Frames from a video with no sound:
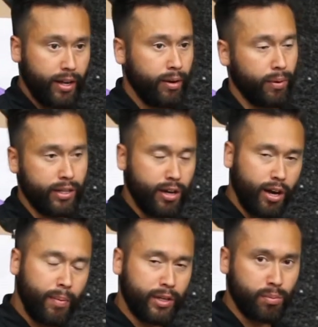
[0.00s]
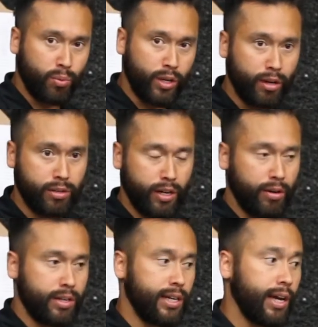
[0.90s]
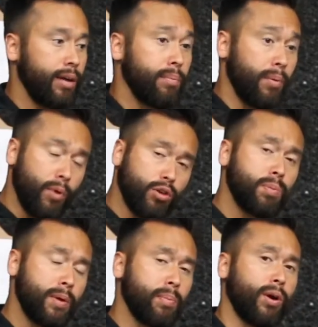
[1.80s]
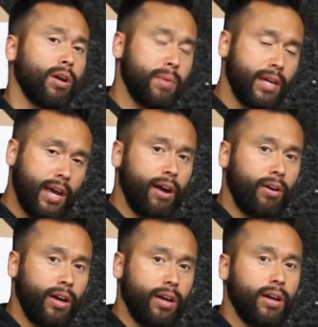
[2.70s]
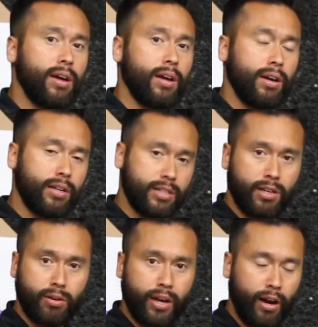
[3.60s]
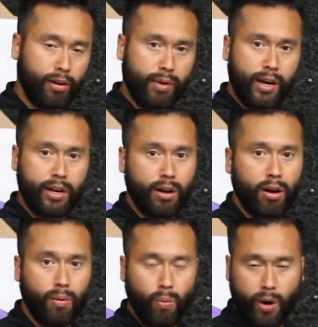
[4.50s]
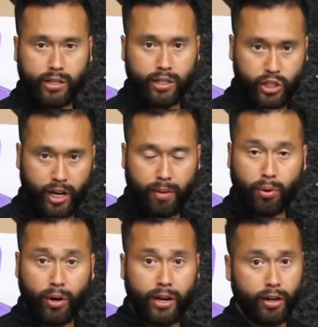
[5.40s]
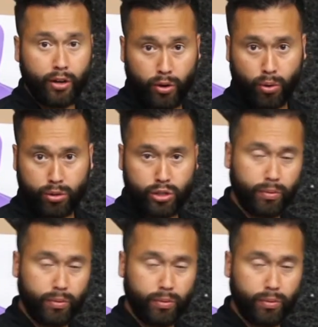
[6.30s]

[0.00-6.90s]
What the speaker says: We're going to talk about some reloads here in a second, but most people are going to be carrying concealed carry ready to go, one in the chamber in a good holster.